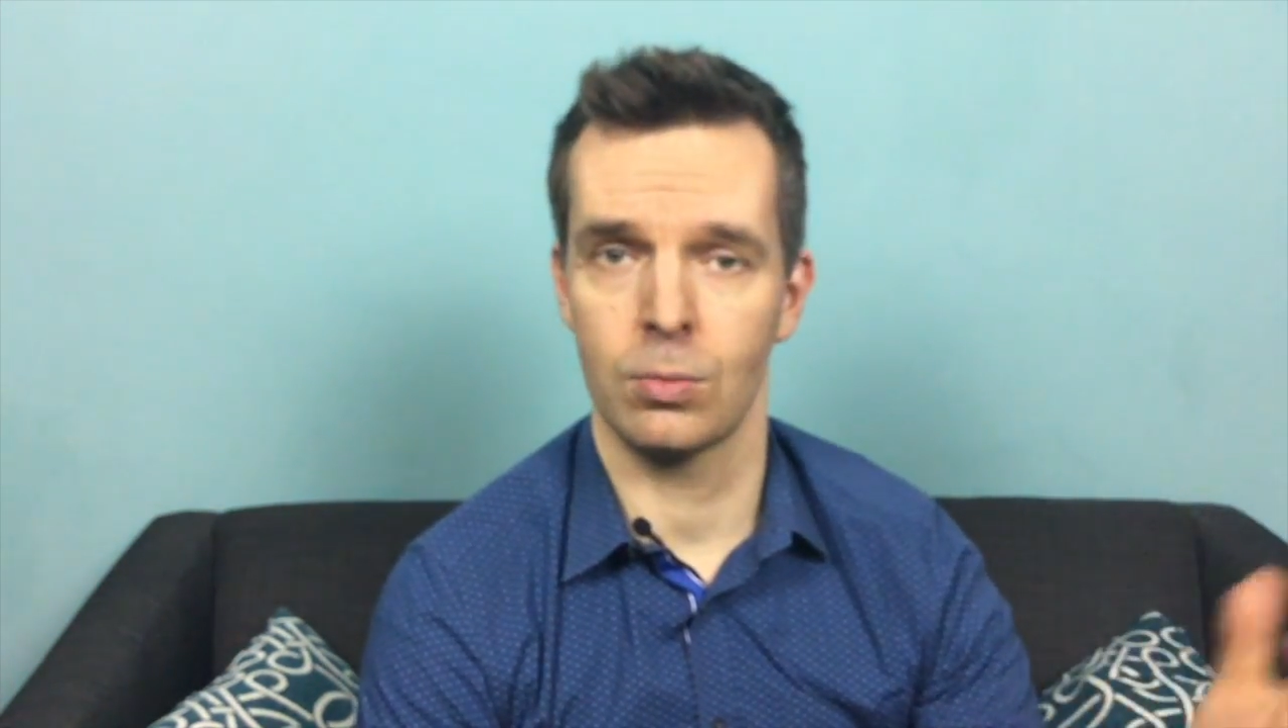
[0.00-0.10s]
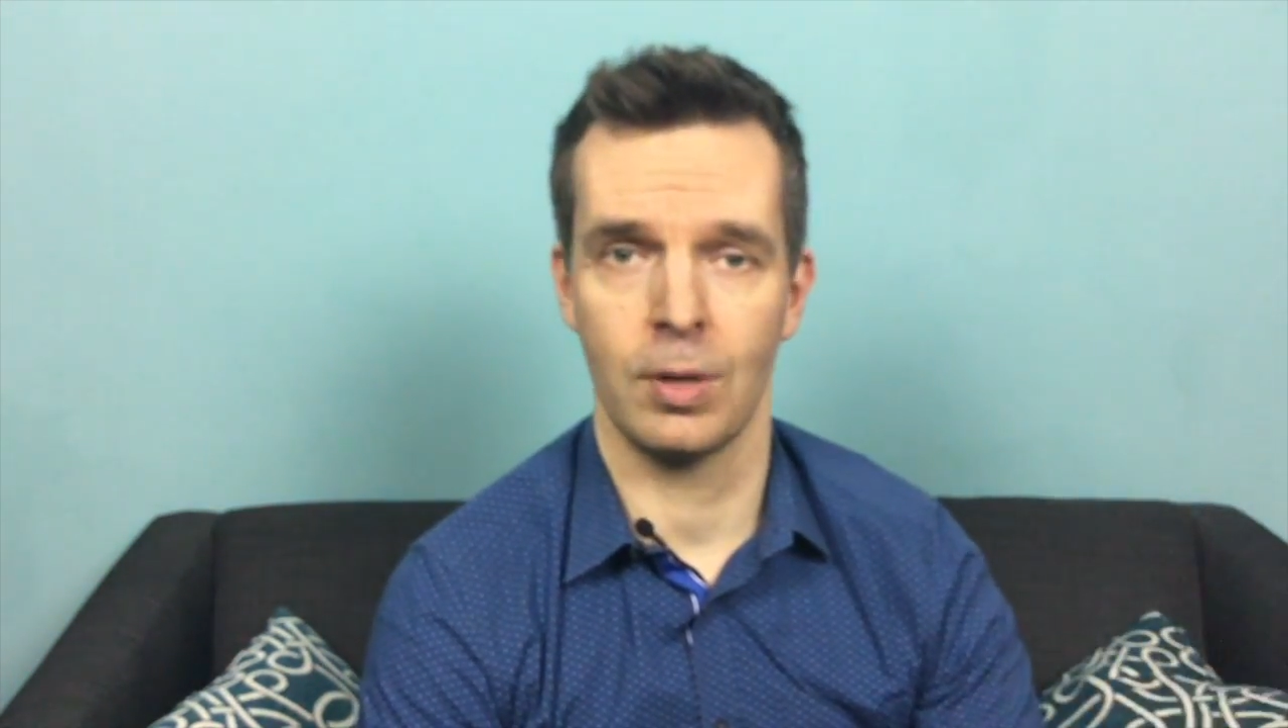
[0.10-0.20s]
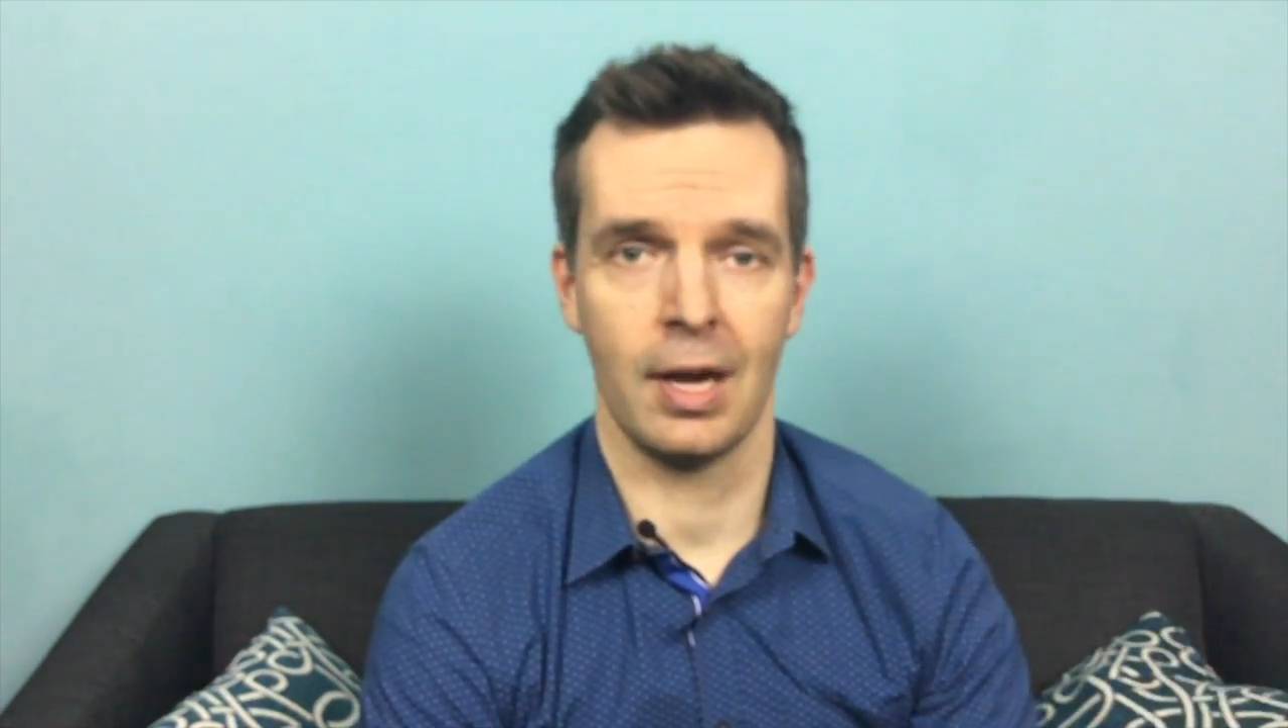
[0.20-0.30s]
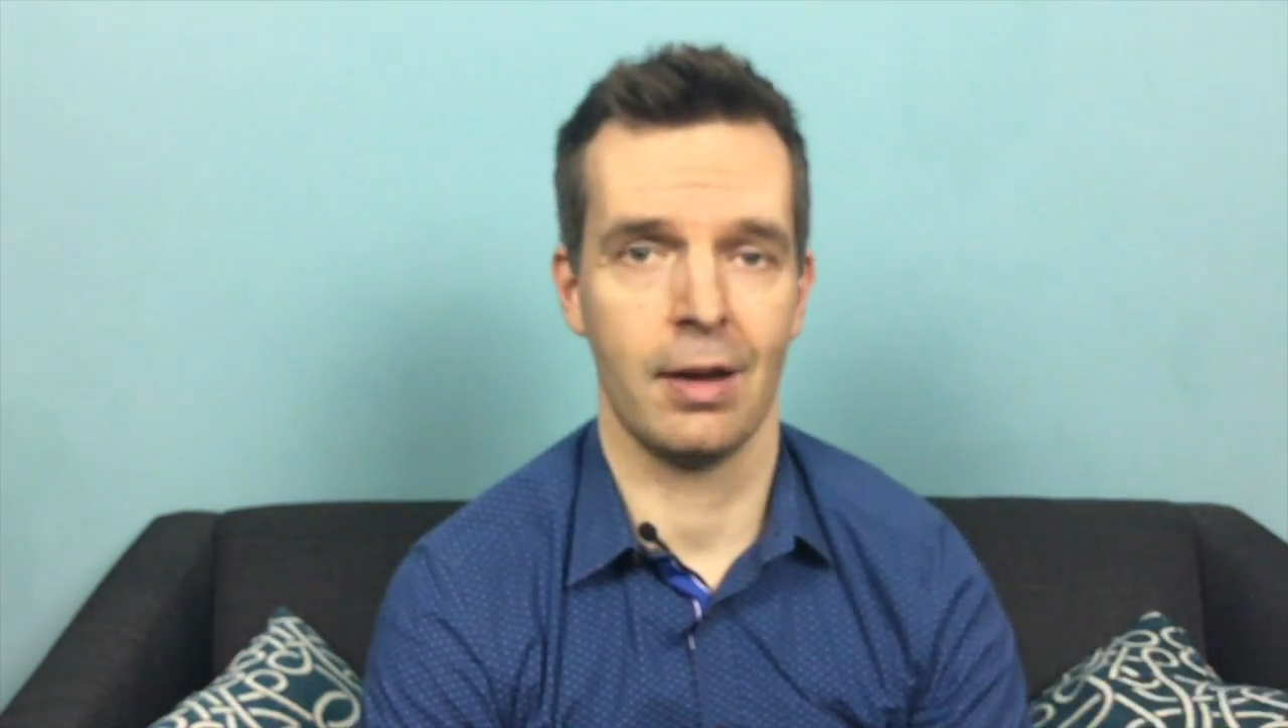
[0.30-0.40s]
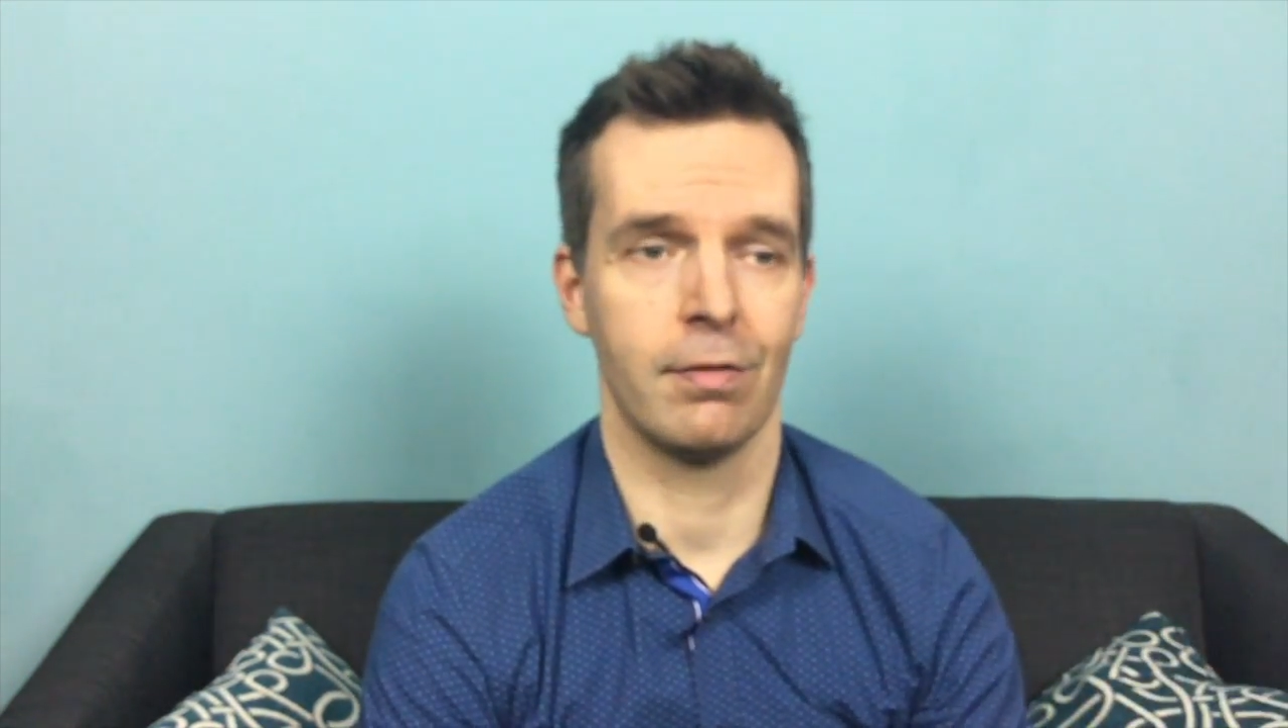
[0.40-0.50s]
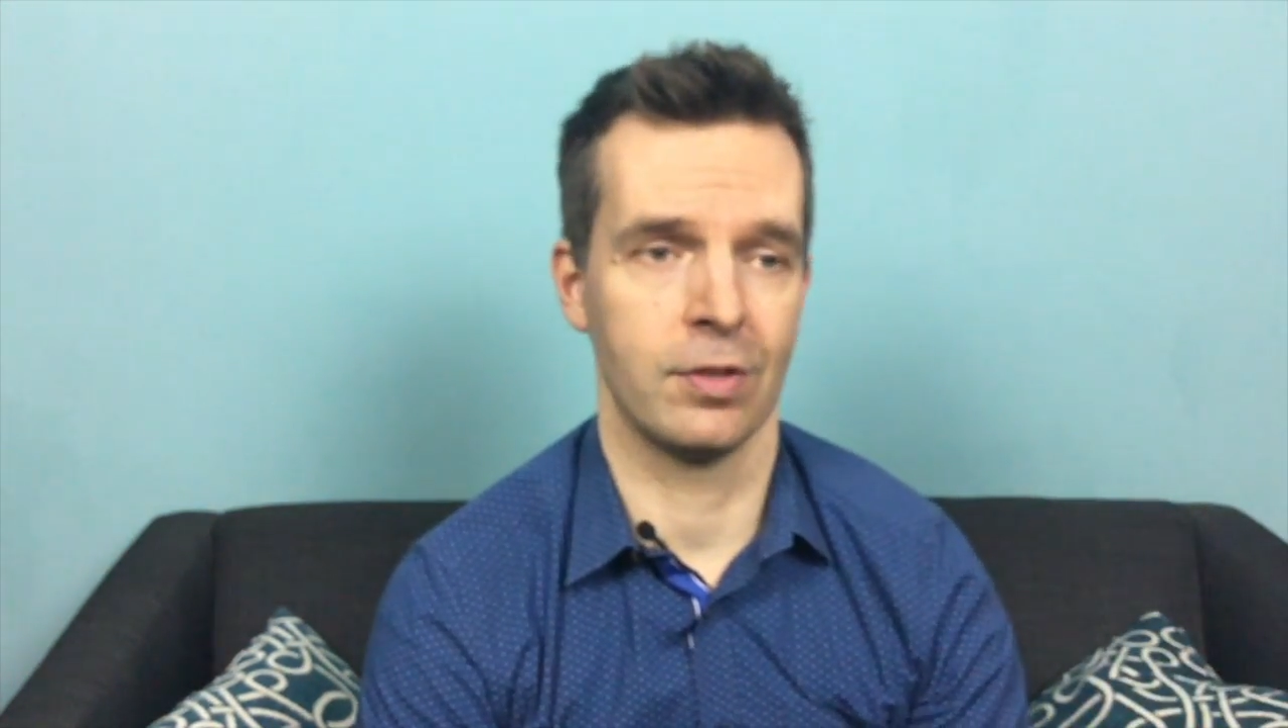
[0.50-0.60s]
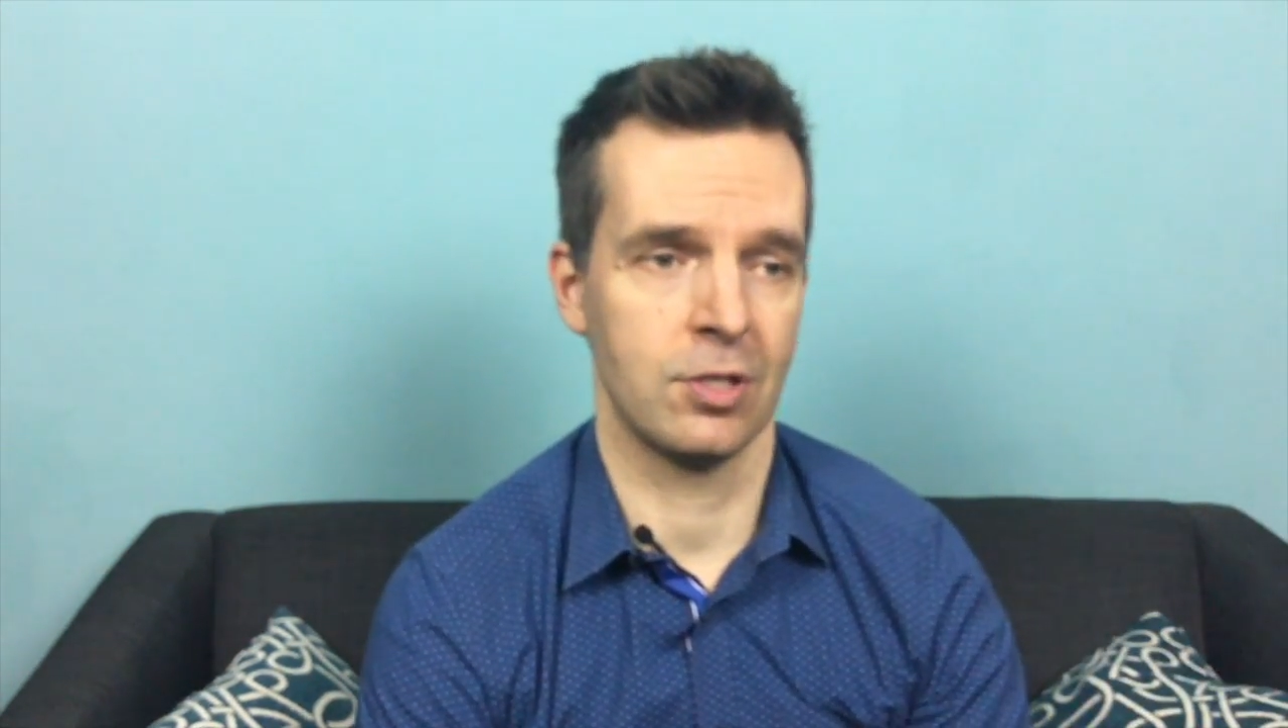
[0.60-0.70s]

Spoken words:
we have a